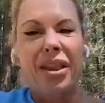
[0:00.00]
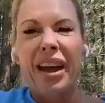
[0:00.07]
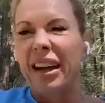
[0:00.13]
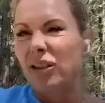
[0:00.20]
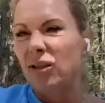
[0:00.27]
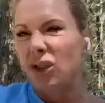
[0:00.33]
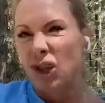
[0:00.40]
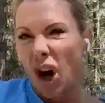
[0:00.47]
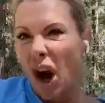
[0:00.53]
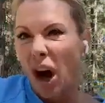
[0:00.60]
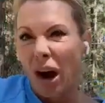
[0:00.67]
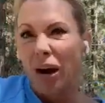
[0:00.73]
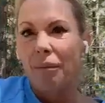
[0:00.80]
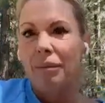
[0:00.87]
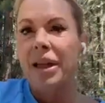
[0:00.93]
that
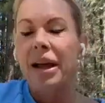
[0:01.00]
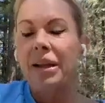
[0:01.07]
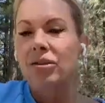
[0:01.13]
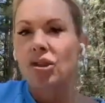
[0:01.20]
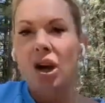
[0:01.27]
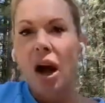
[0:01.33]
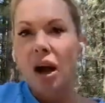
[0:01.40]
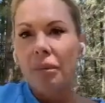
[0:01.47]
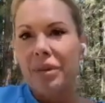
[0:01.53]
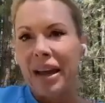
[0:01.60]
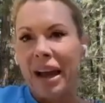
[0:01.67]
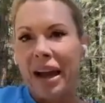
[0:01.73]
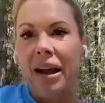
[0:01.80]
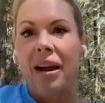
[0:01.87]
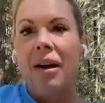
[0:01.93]
job
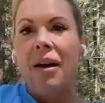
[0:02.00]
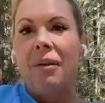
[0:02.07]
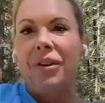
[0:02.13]
that